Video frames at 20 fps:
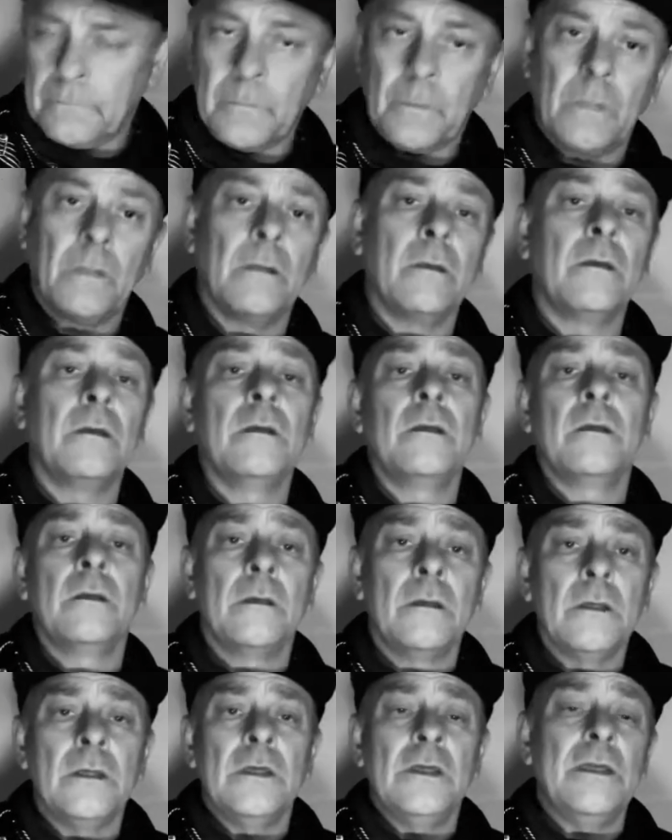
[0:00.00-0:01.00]

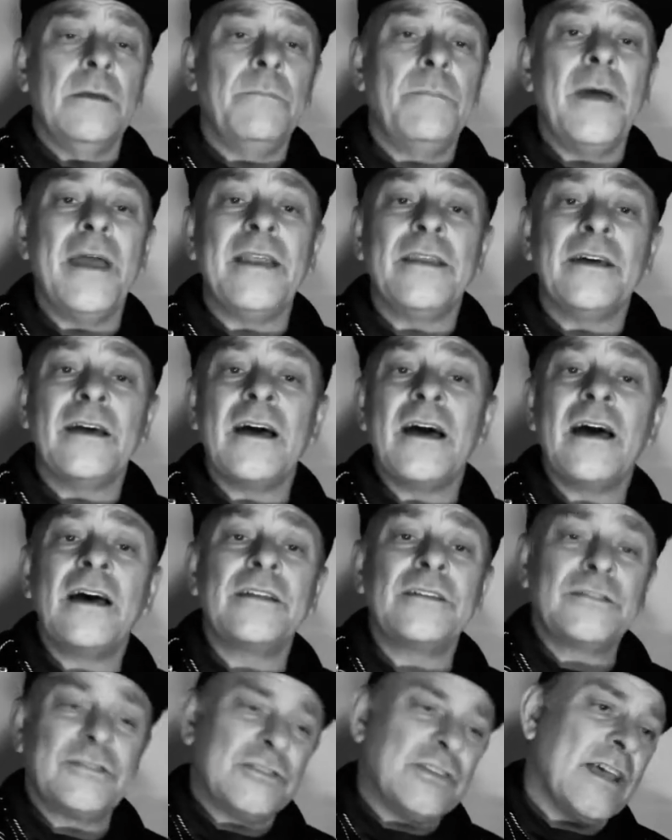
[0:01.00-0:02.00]
It made a
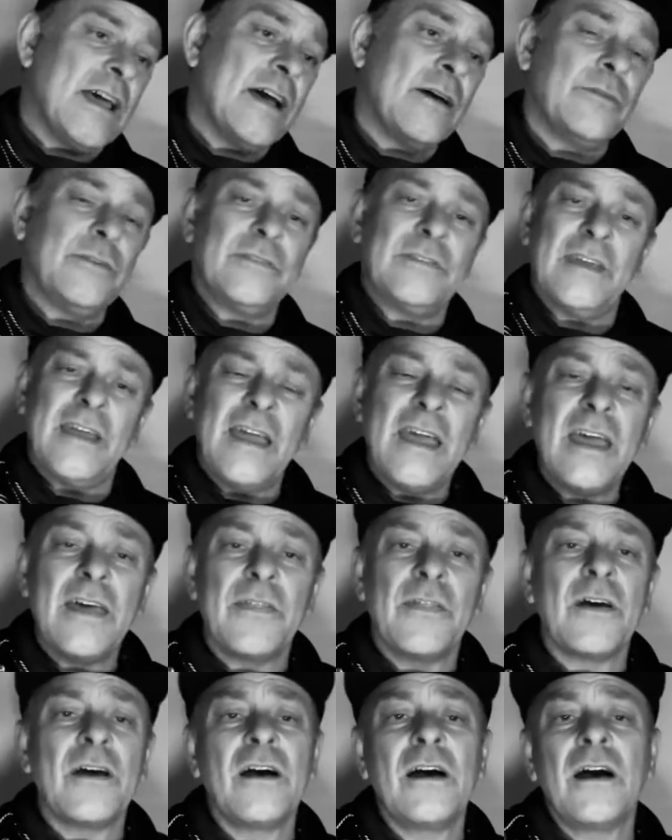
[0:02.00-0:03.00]
harsh sound as it
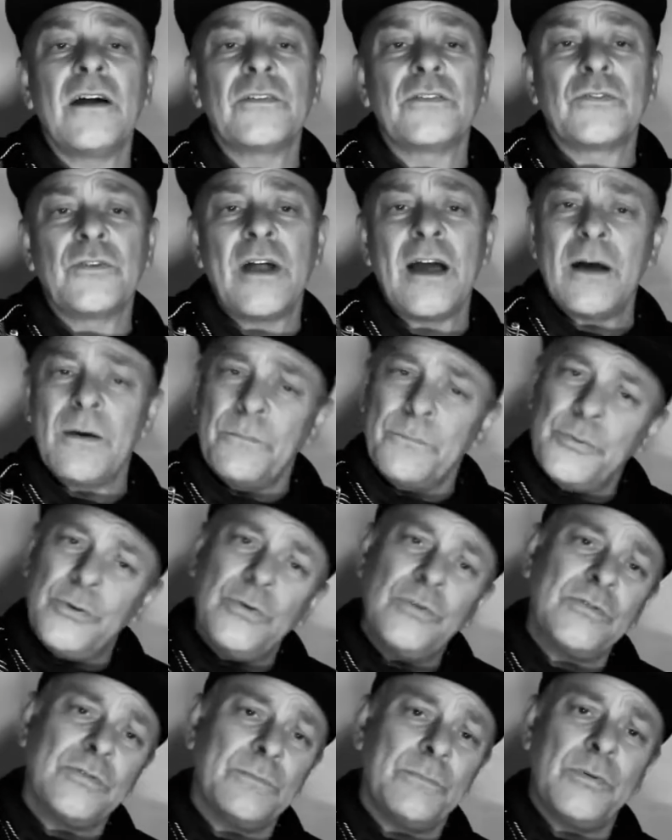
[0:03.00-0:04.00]
hit the hard ground,
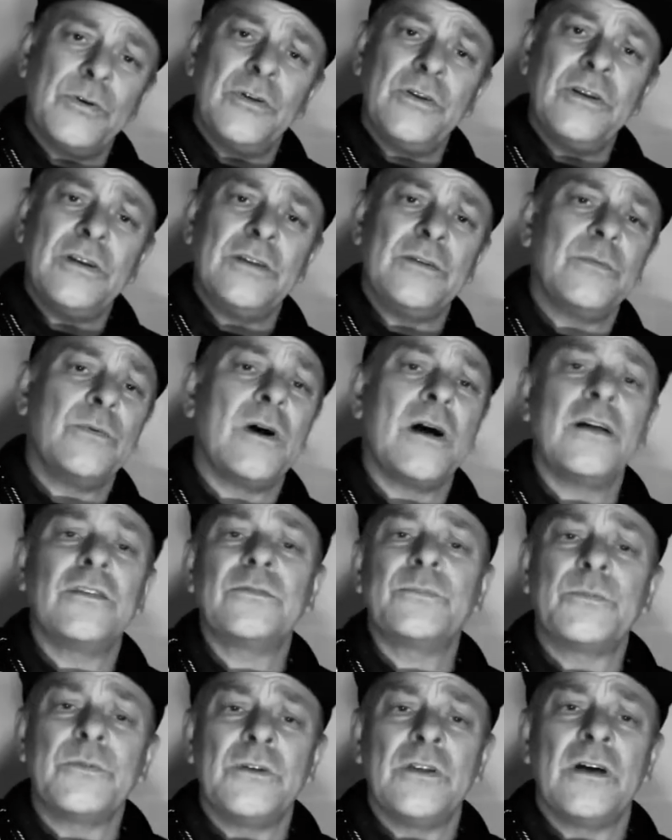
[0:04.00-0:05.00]
bruised and bloodied it
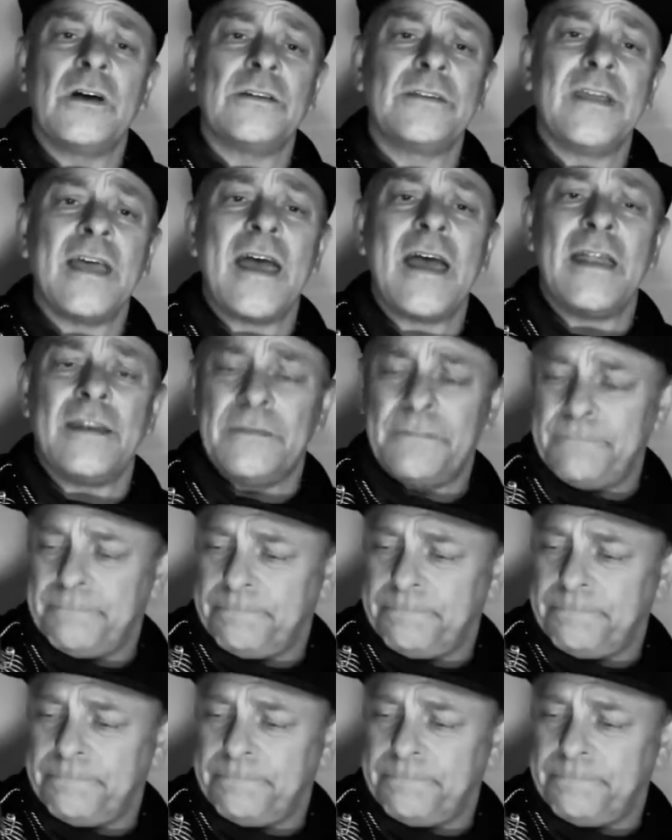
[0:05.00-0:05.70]
was, but not dead.